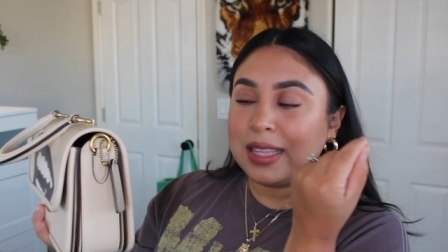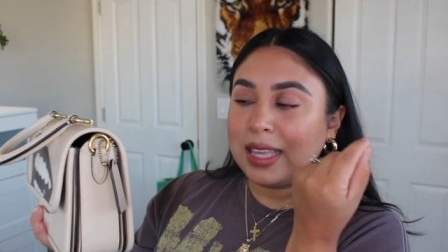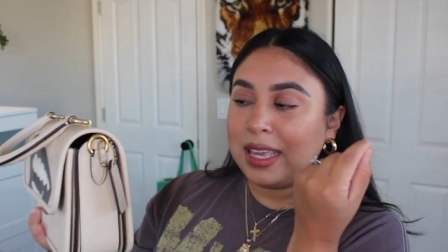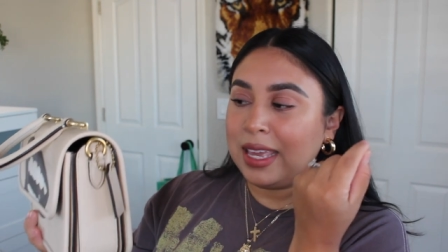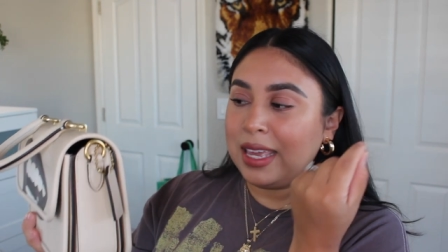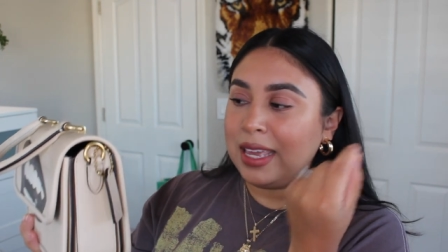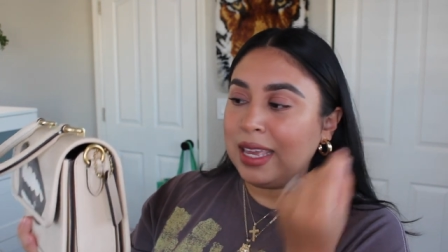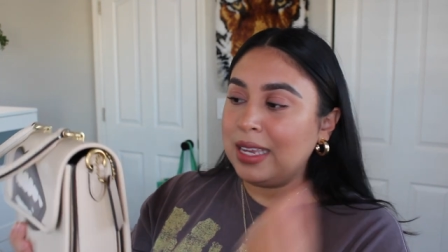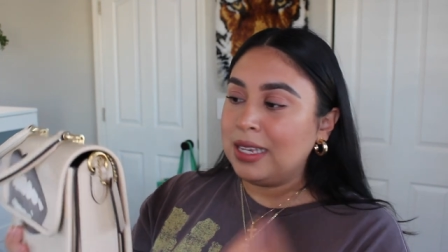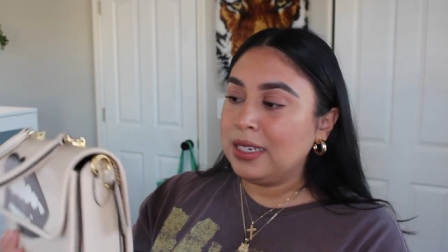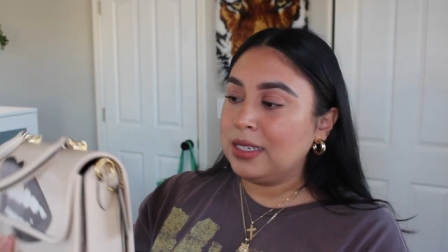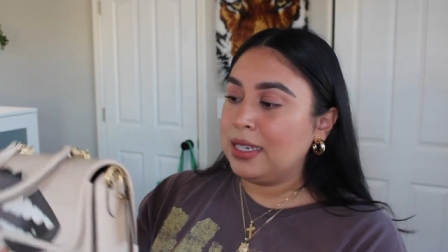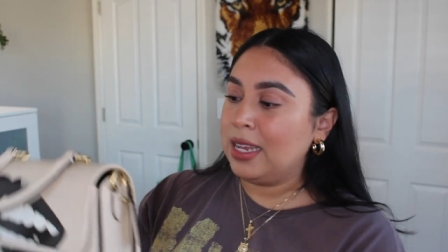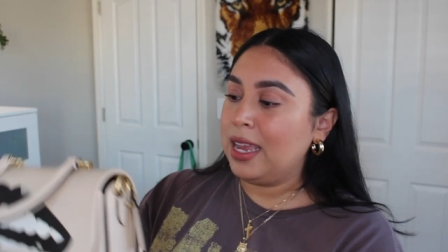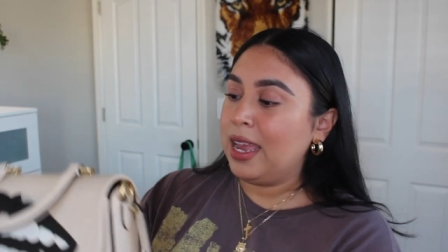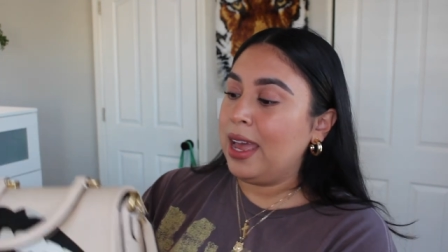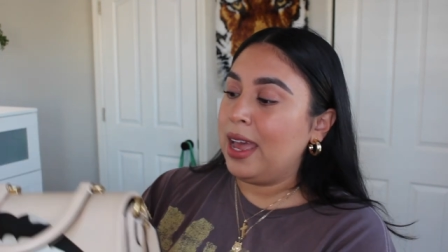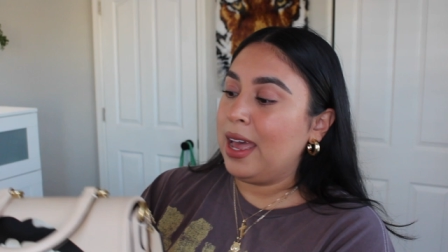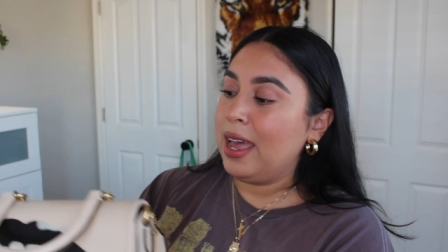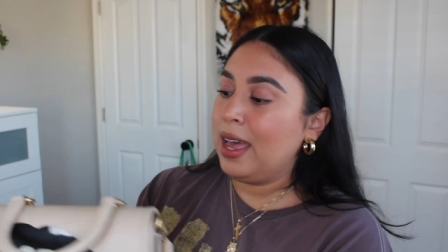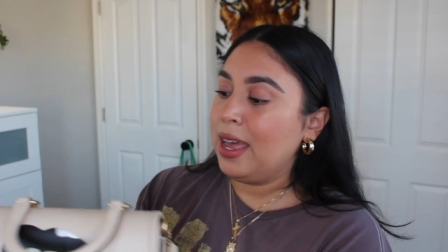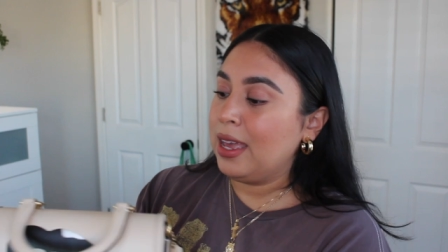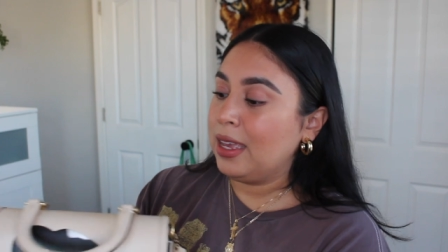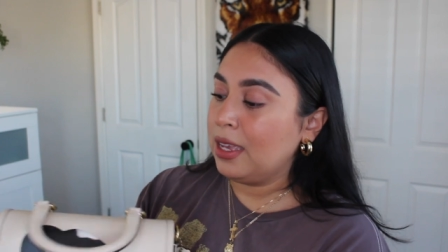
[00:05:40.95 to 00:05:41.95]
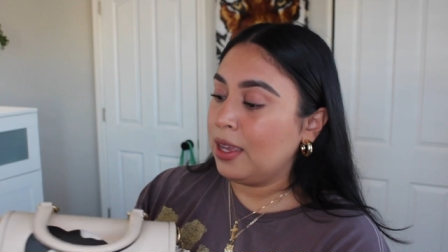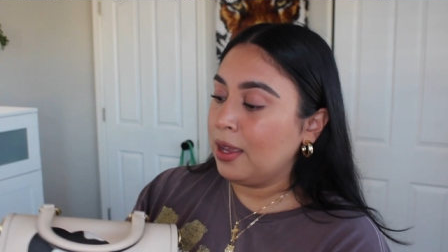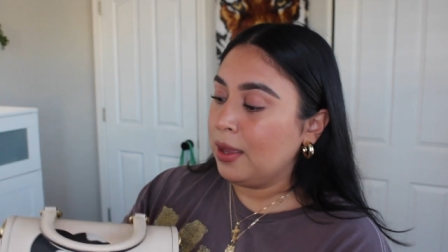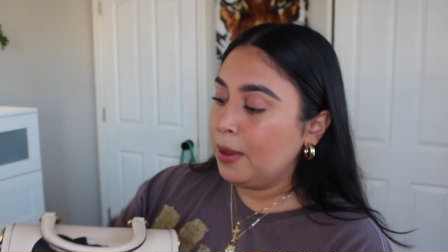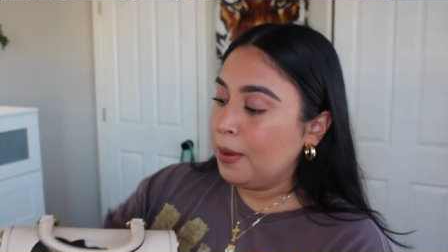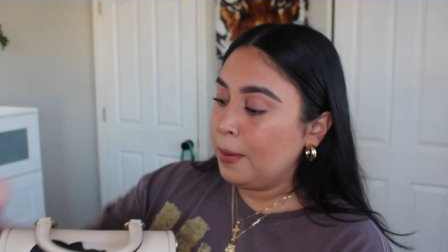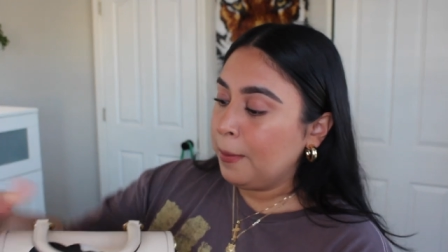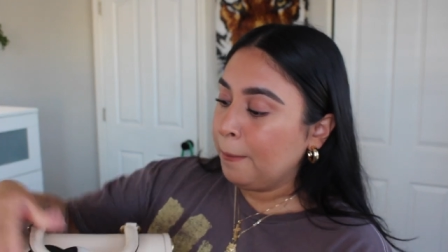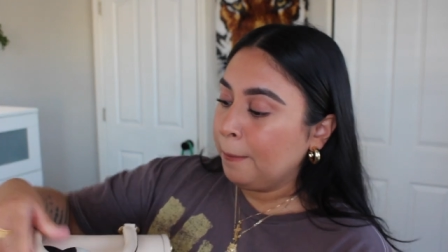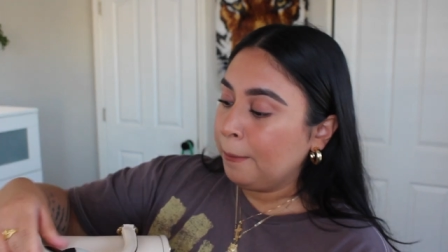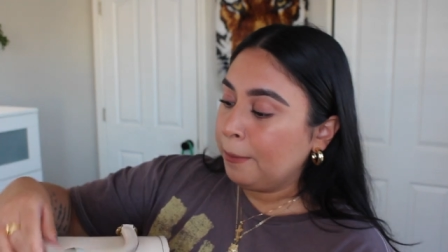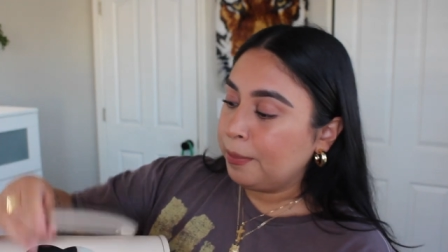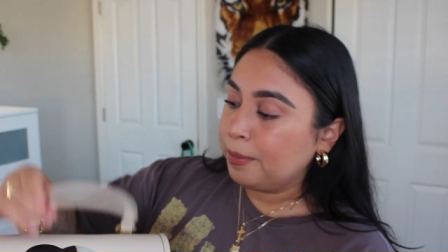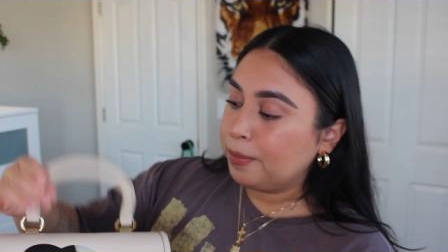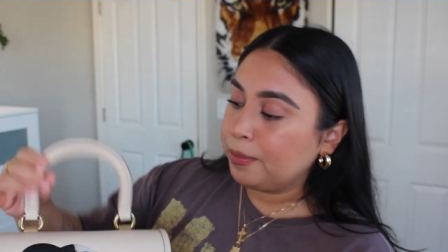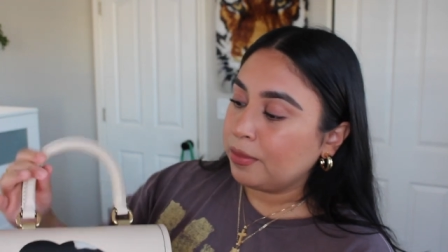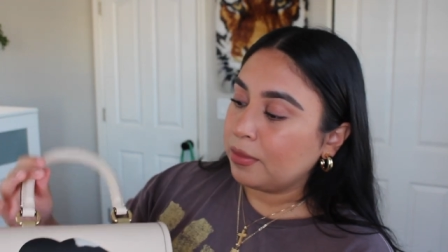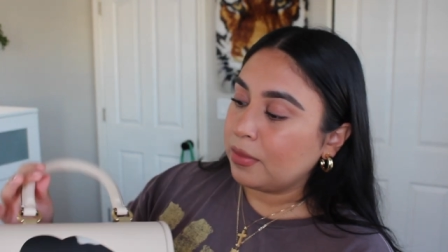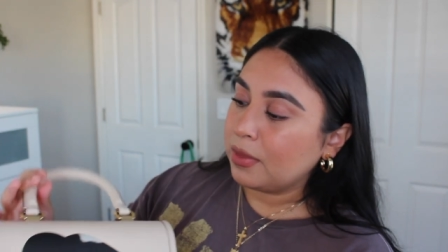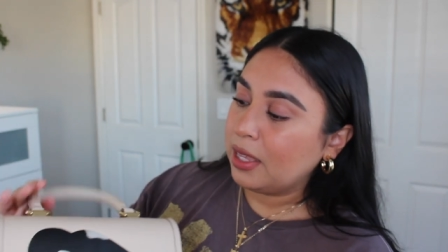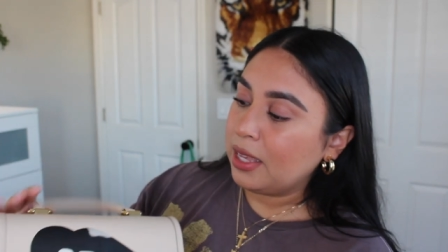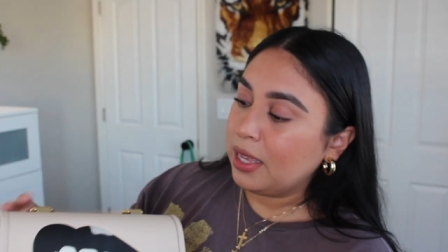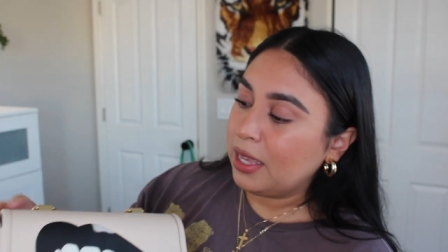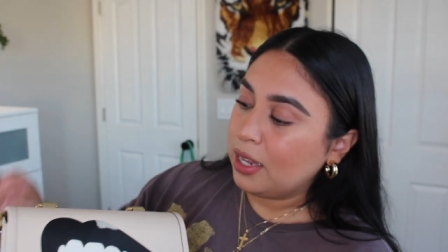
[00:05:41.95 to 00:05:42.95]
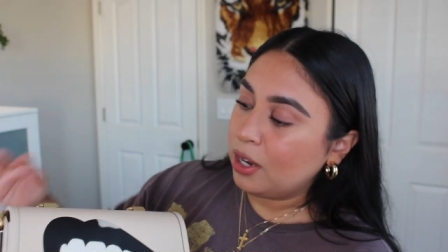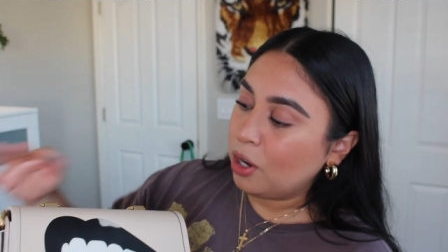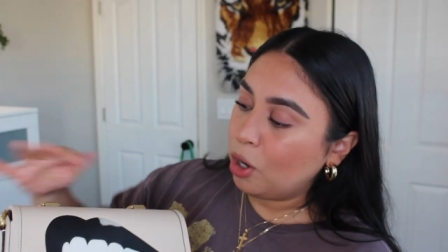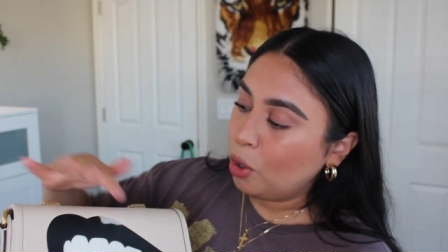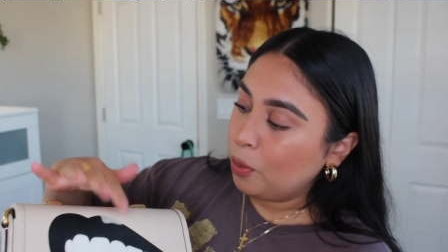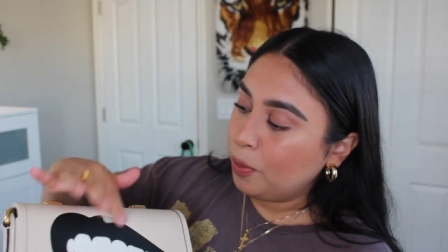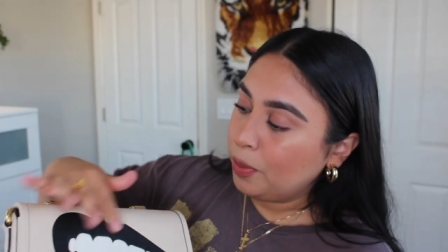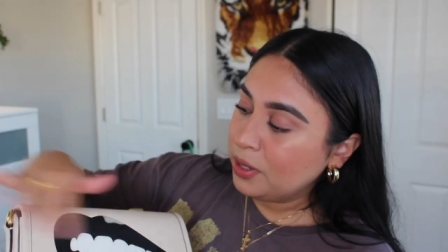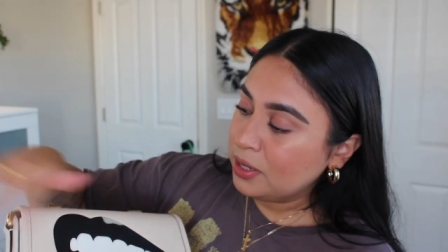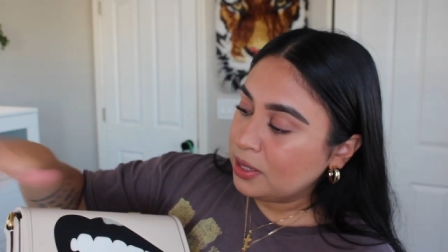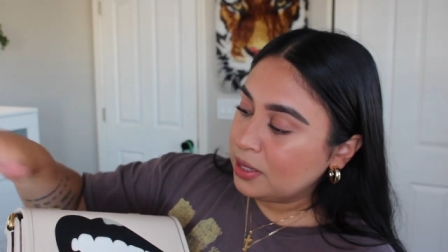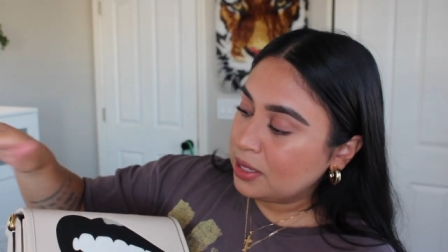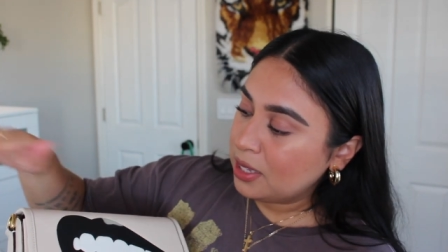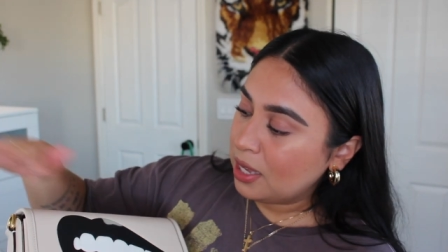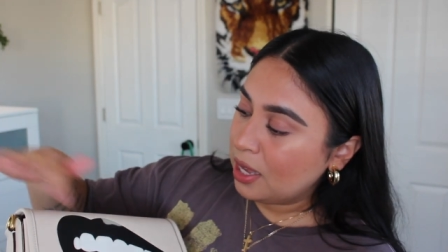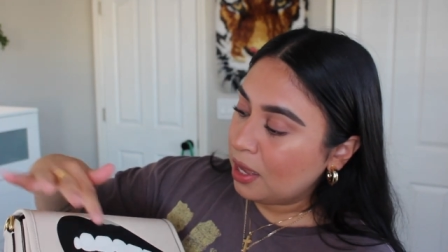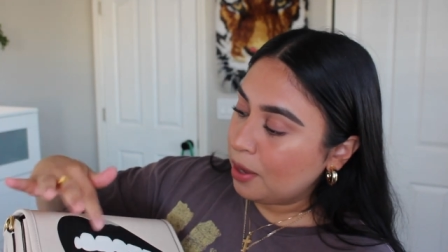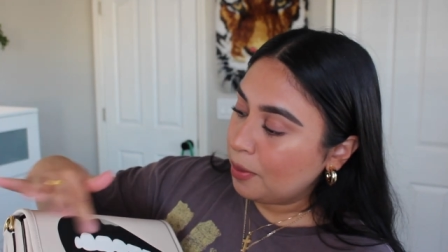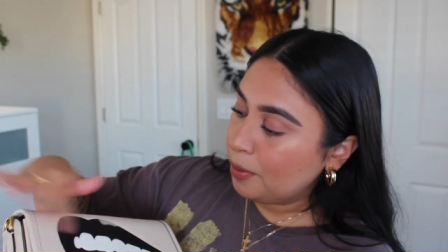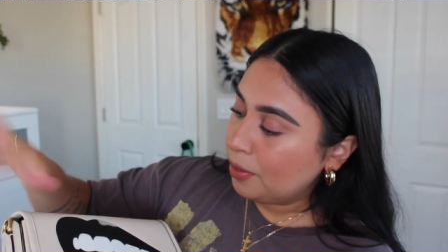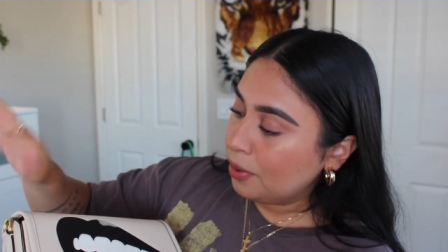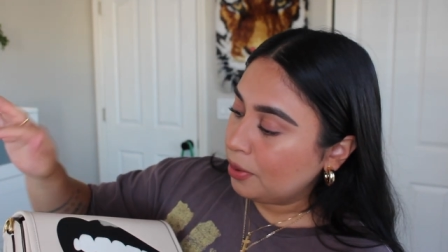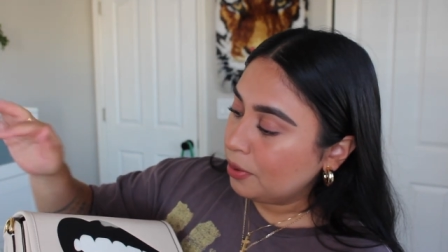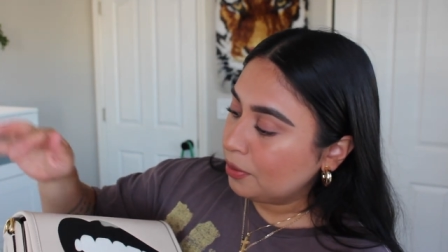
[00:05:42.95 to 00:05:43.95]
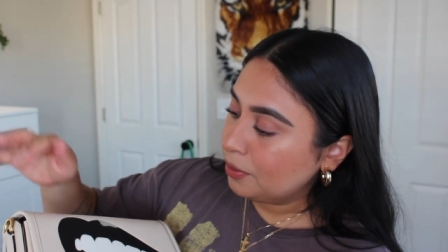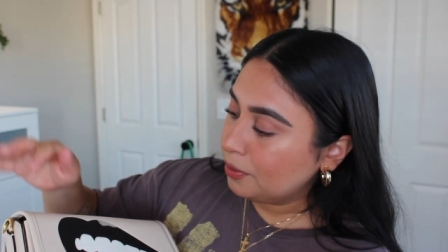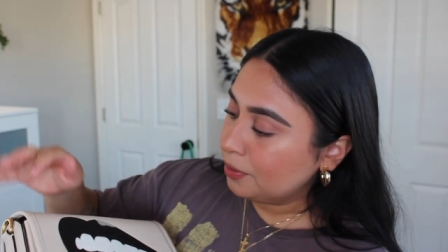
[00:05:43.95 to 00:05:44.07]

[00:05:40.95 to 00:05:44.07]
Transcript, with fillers: the hang tag. It opens up